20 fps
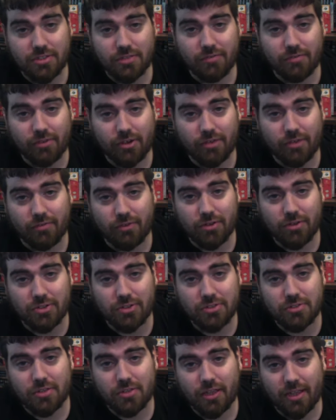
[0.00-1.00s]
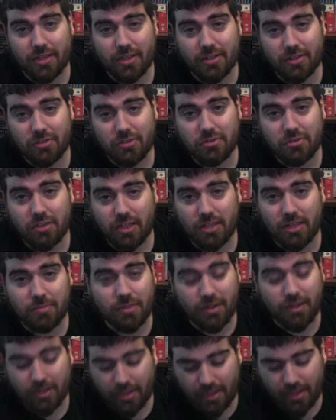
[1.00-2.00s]
very first handheld game
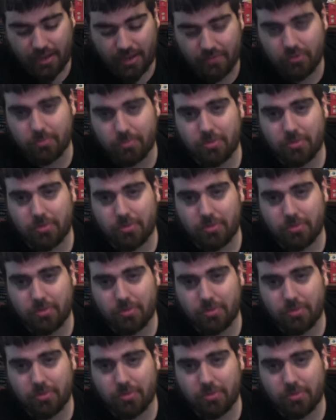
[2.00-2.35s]
that I ever